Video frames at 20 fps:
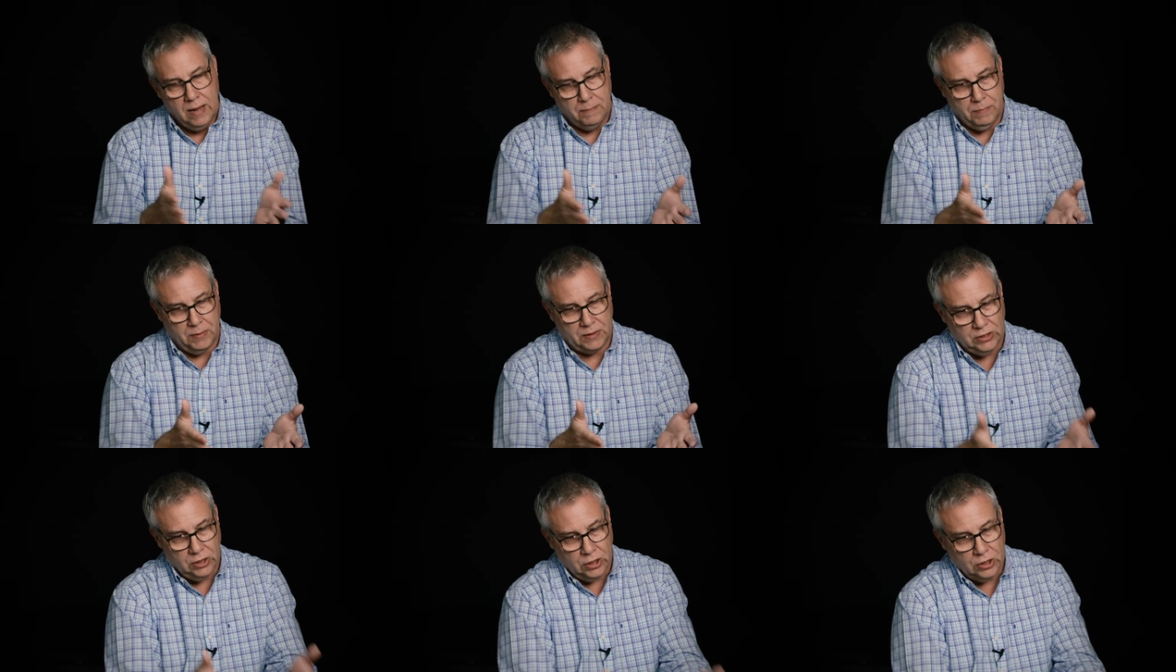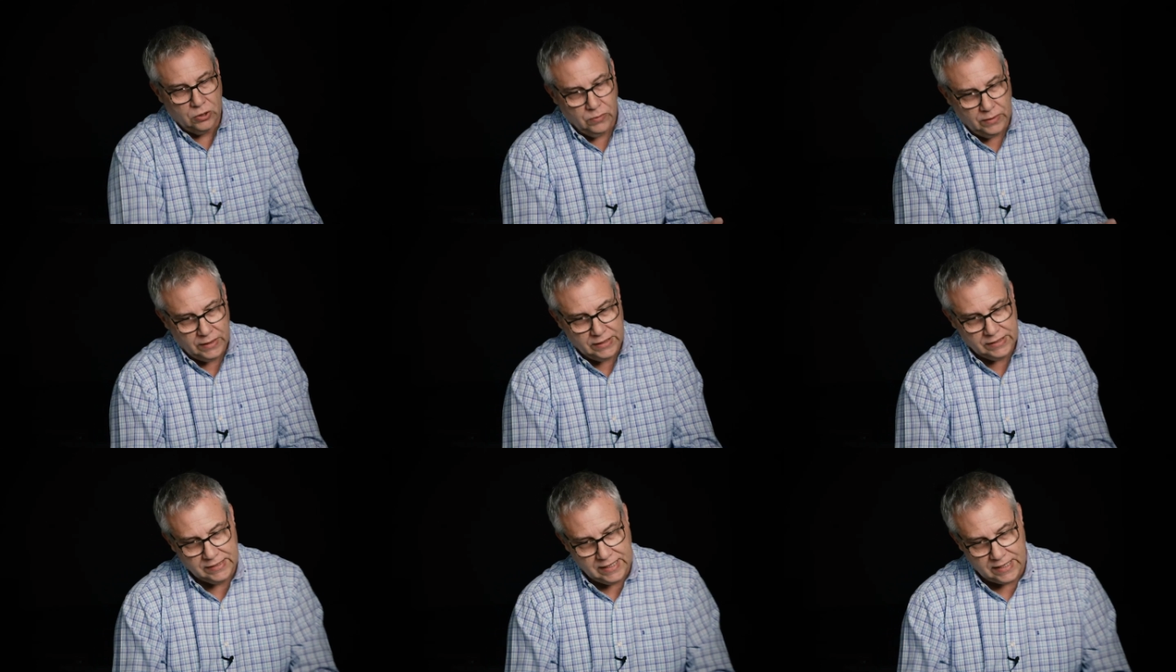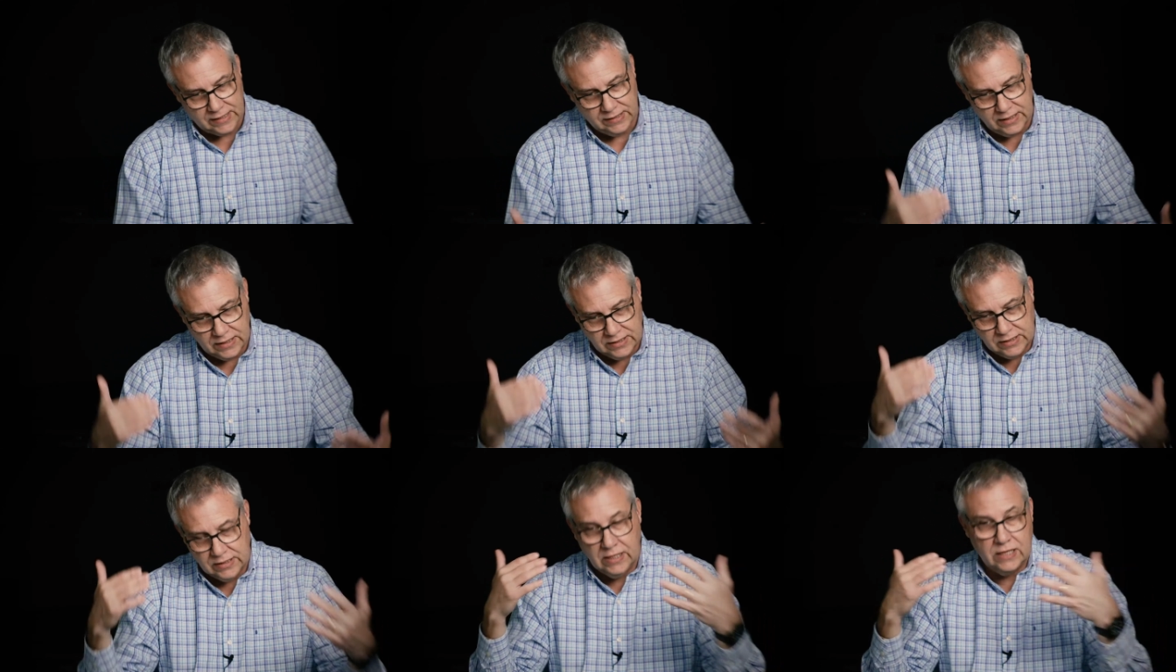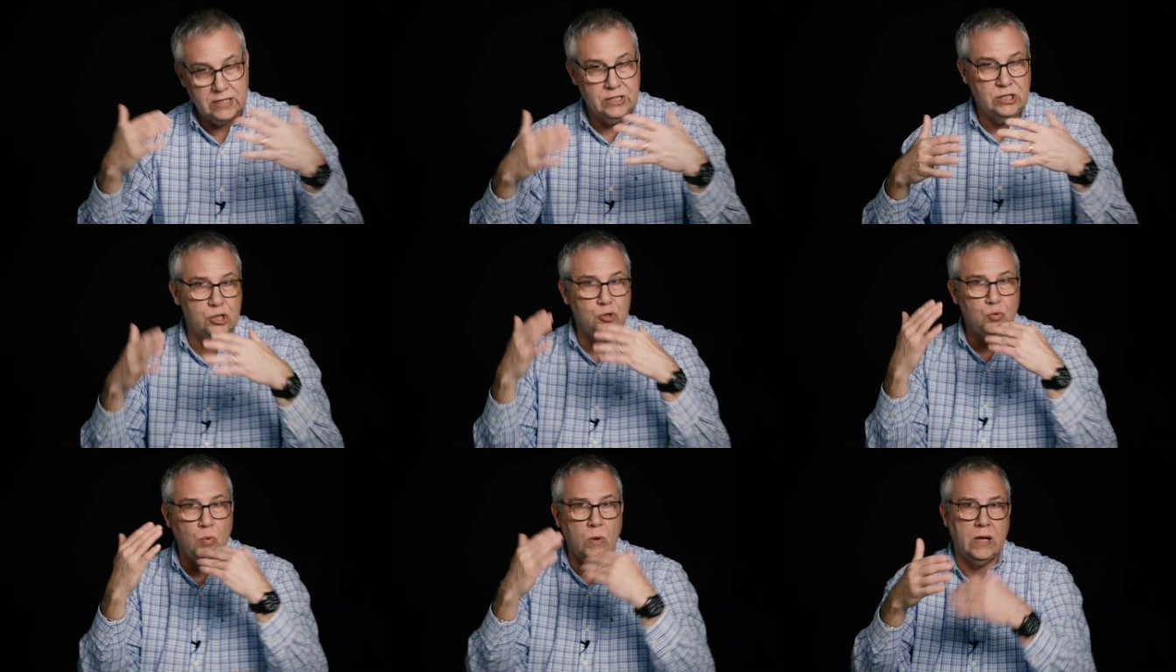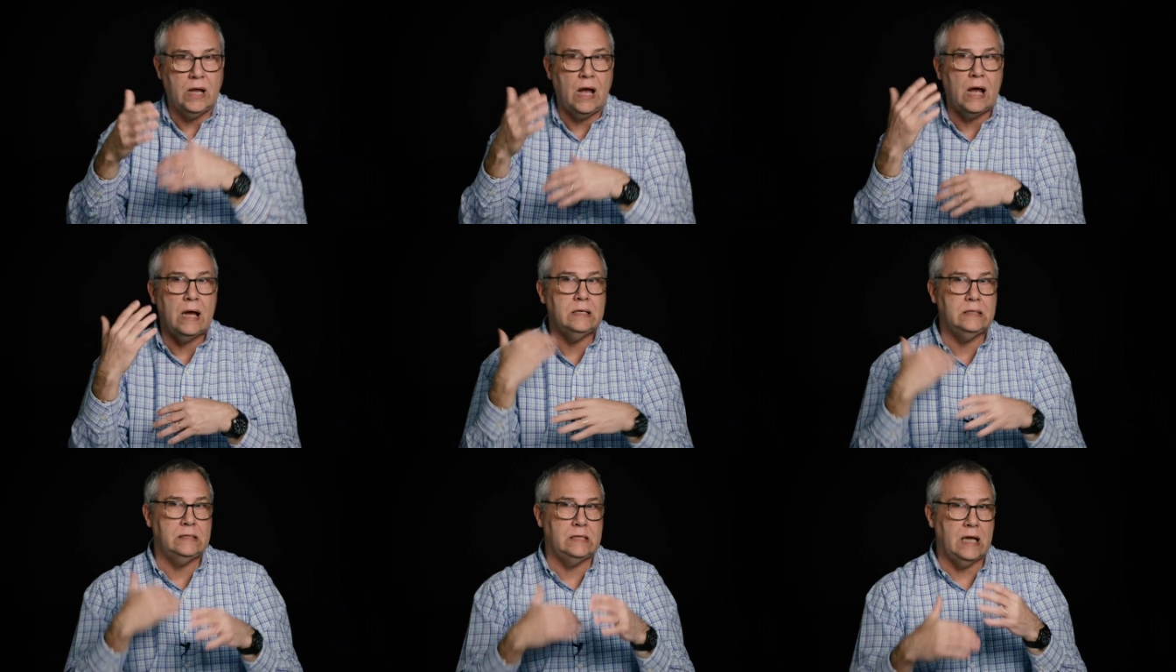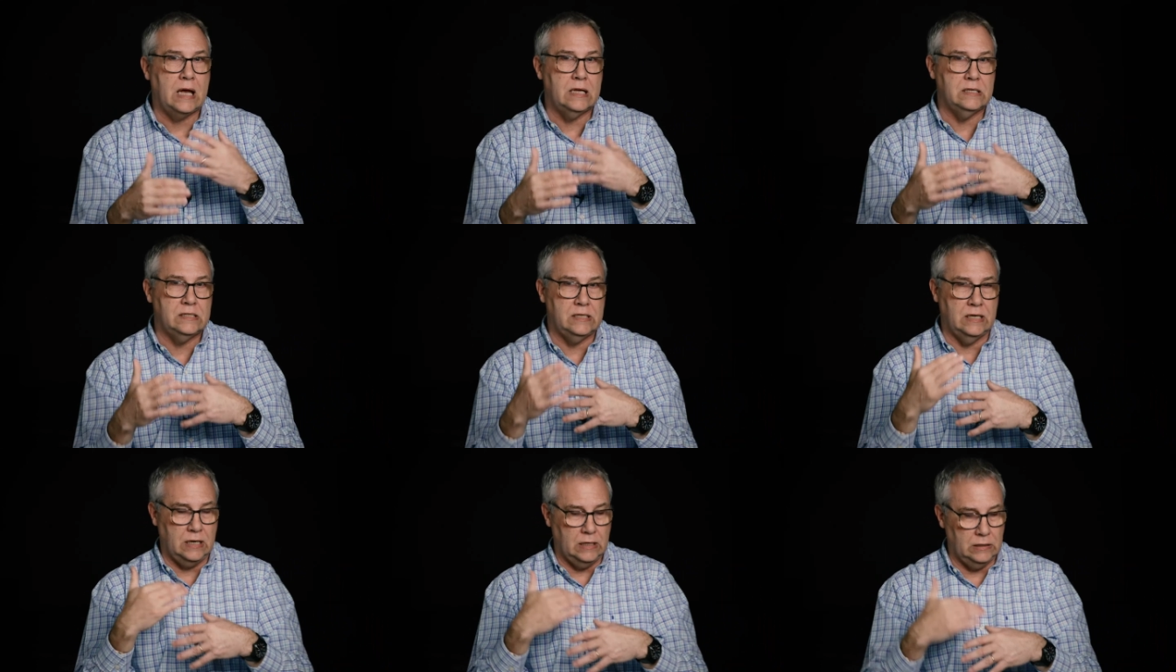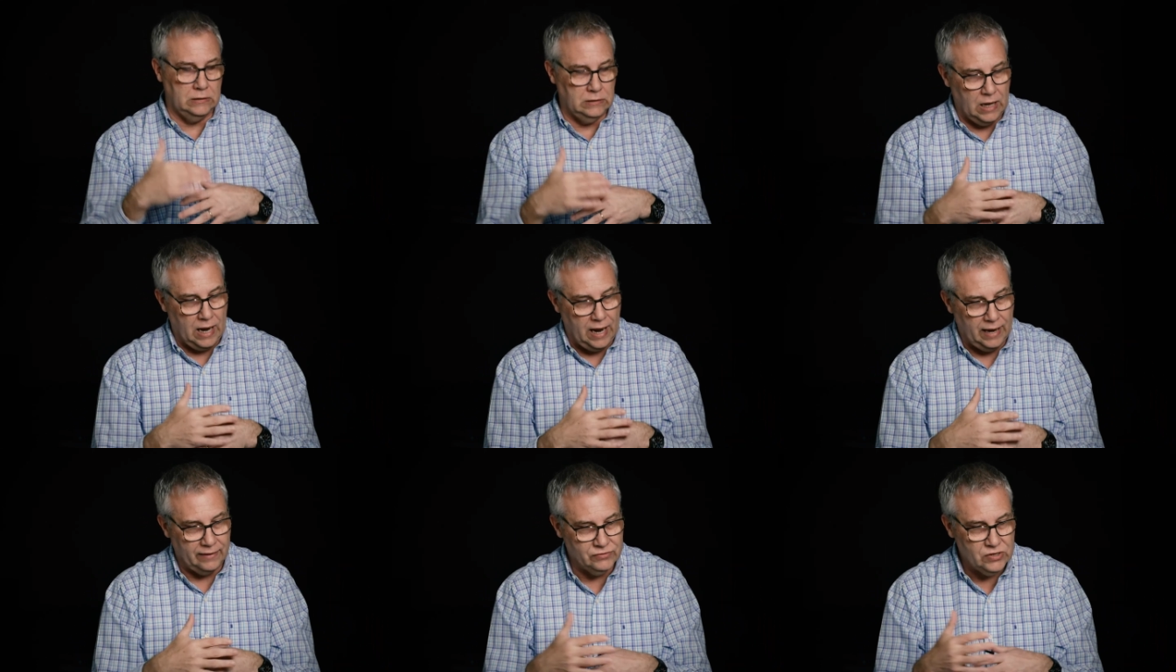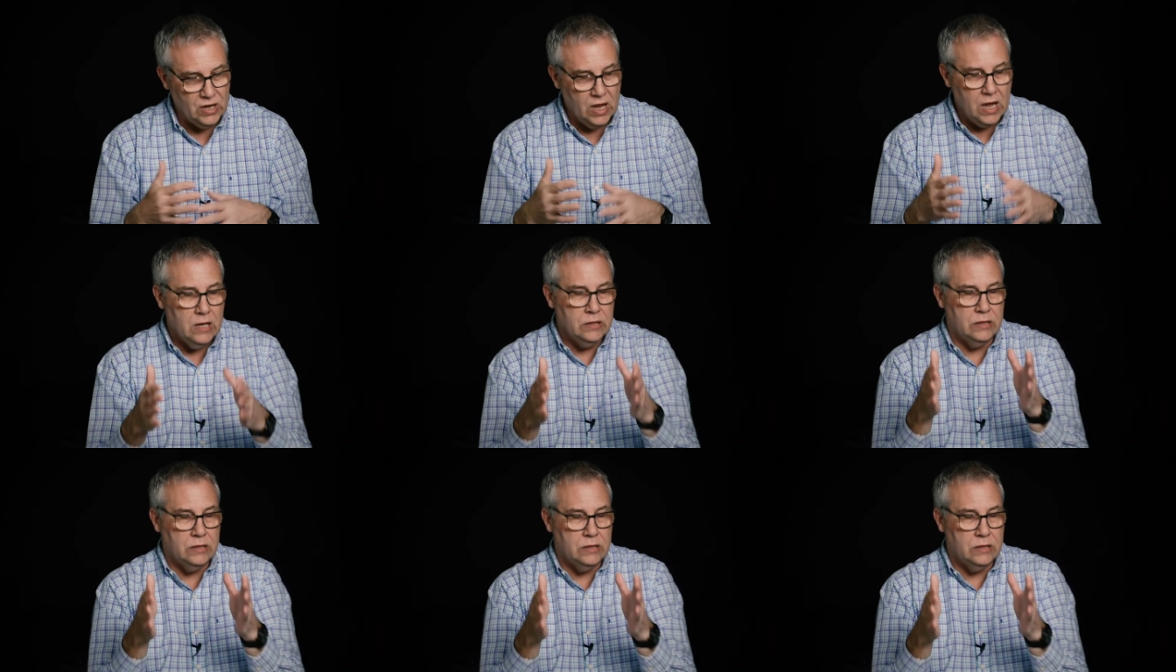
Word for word: But look what it says. This, this is what God does in our lives.